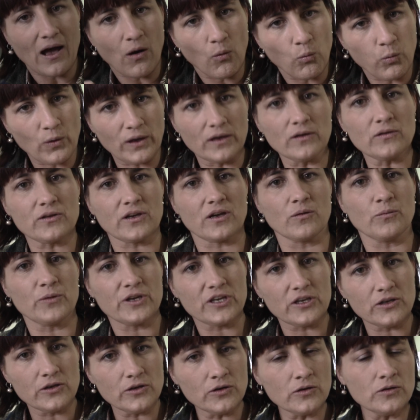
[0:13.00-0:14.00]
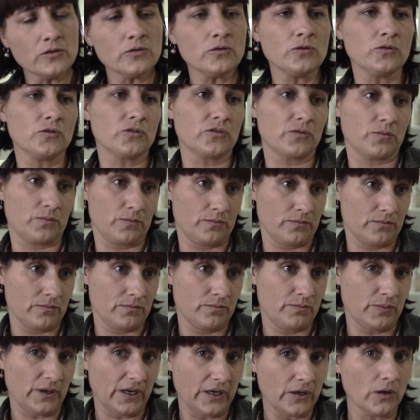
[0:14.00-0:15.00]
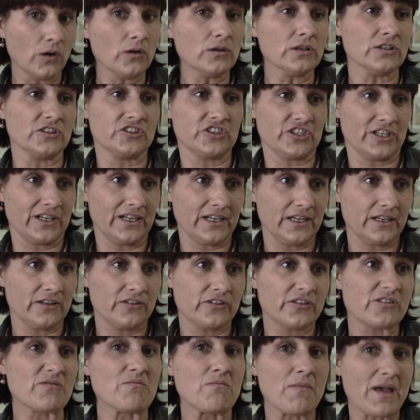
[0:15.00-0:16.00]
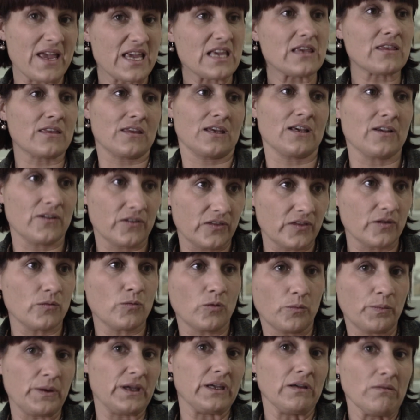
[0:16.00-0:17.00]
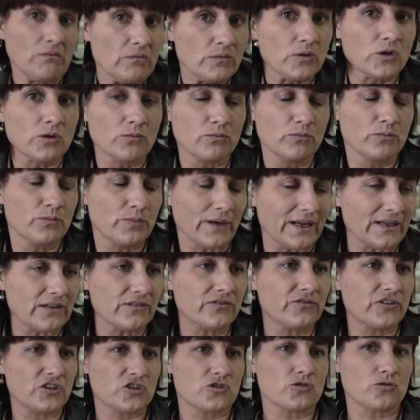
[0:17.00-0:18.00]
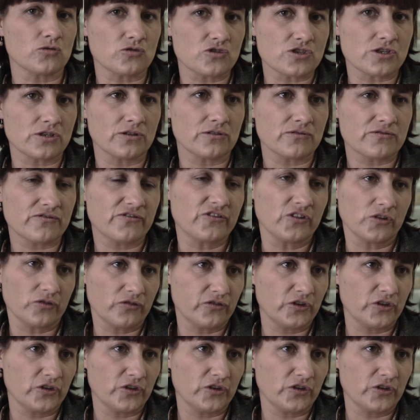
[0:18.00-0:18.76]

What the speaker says: how well can we use biology to make things that will be beneficial for